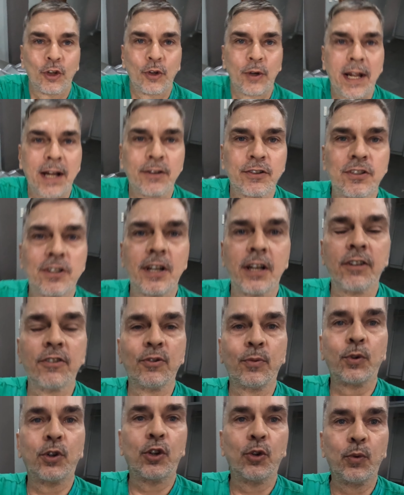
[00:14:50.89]
go downstairs
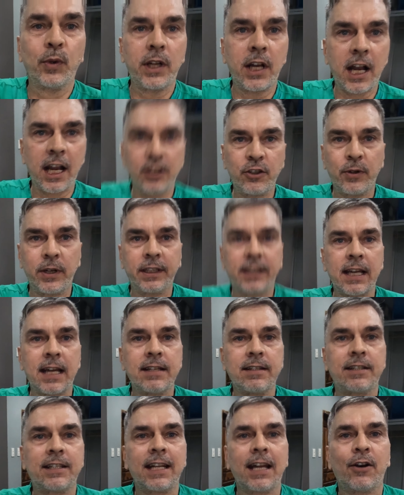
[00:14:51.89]
and we're gonna rehydrate that
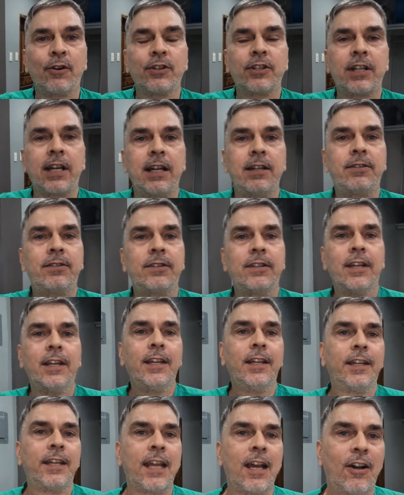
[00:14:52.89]
and see how it tastes.
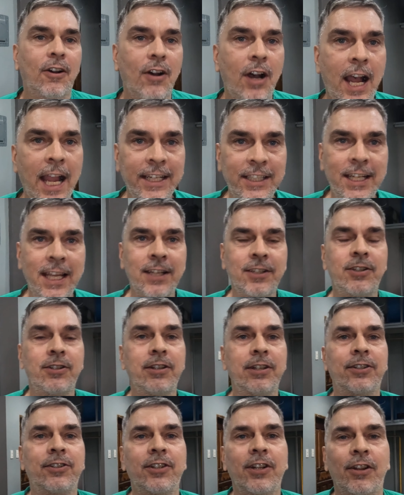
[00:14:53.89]
Now, I tasted
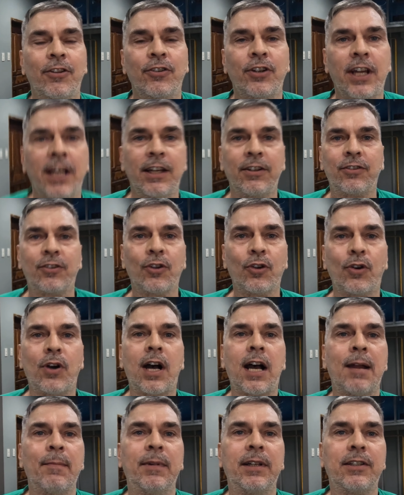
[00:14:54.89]
this the other day, so
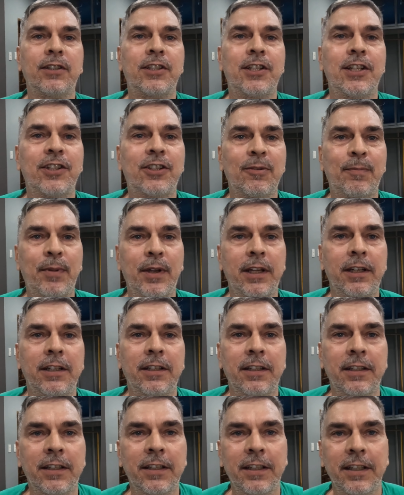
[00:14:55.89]
I'm
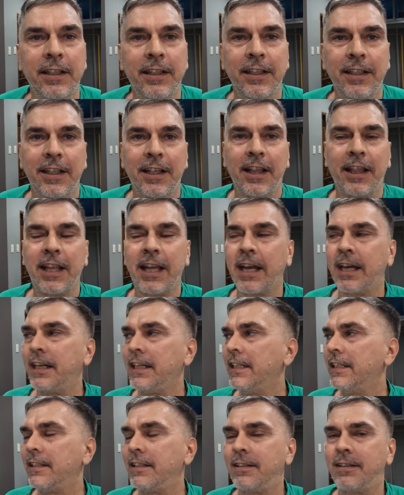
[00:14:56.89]
anticipating
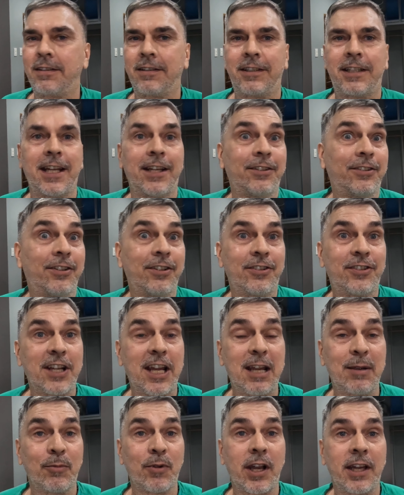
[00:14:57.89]
that it tastes the
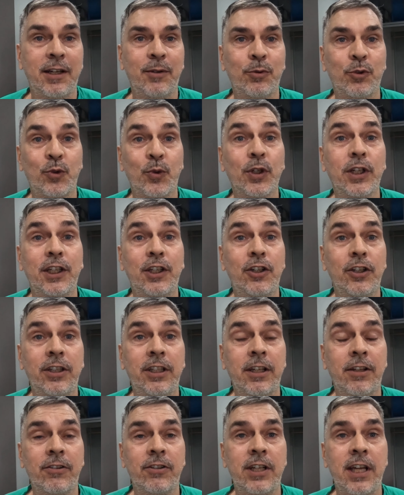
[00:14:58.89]
same, right? It was really good
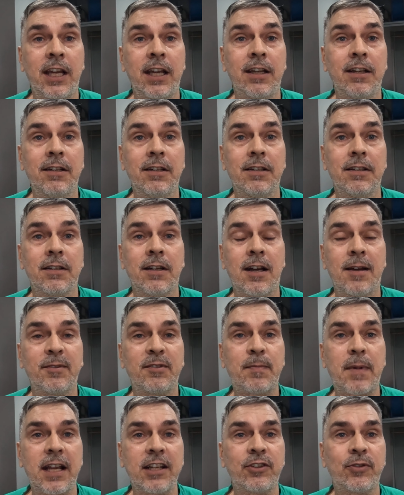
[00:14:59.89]
the other day,
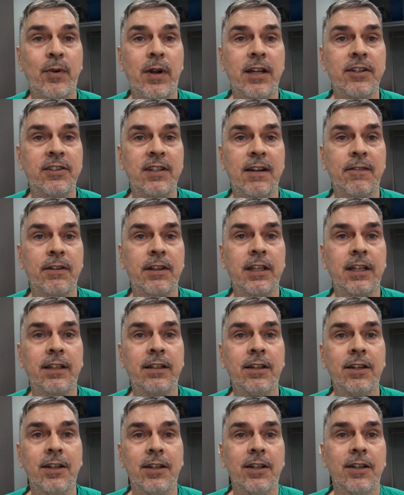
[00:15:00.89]
spice-wise and everything.